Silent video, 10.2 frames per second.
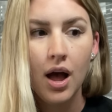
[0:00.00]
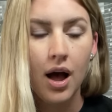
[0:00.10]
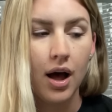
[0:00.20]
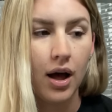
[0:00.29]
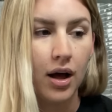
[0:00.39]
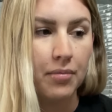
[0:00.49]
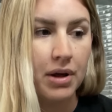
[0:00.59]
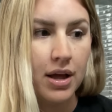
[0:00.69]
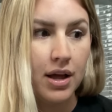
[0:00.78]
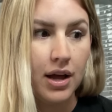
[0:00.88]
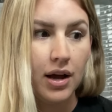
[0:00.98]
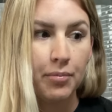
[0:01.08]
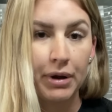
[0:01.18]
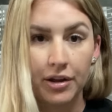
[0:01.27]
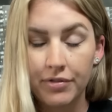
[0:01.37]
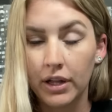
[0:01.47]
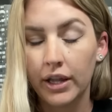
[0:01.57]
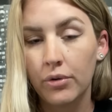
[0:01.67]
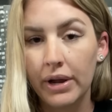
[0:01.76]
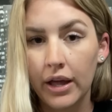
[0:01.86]
But I feel
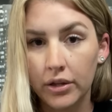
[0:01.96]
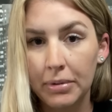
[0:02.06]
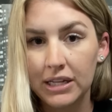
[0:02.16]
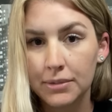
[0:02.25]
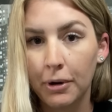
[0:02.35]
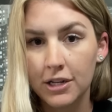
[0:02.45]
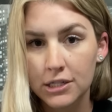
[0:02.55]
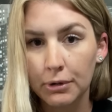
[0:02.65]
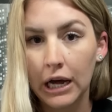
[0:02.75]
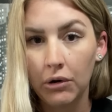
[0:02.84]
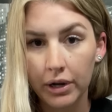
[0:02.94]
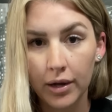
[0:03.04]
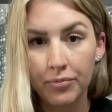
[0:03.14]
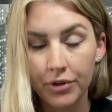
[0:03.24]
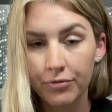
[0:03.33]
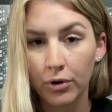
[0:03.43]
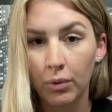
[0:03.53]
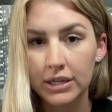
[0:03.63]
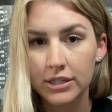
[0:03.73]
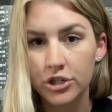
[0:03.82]
like we had the best possible outcome for
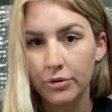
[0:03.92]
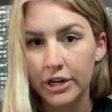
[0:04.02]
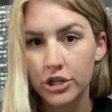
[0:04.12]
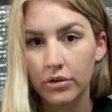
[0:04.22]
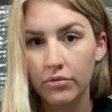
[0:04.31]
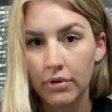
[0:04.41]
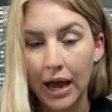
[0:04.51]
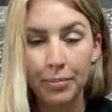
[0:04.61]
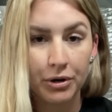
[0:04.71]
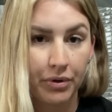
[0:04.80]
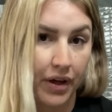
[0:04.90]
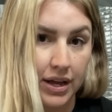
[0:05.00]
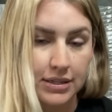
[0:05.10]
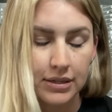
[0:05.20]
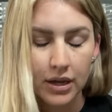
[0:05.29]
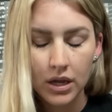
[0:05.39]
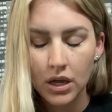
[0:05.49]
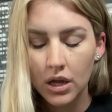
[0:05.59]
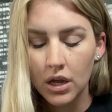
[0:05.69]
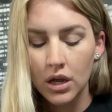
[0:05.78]
what situation happened with us.
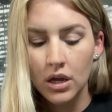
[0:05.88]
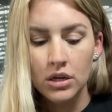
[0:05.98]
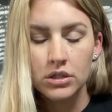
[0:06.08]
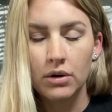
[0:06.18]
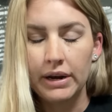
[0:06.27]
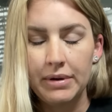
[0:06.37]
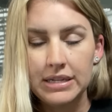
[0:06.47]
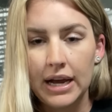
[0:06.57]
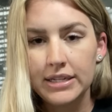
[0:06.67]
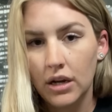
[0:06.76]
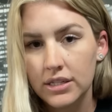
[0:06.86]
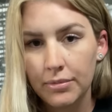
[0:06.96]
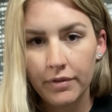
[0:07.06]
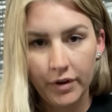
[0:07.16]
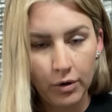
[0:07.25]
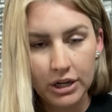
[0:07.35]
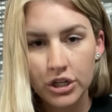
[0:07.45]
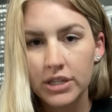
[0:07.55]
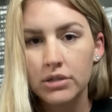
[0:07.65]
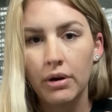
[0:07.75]
So anyways, I saw some of your questions, so I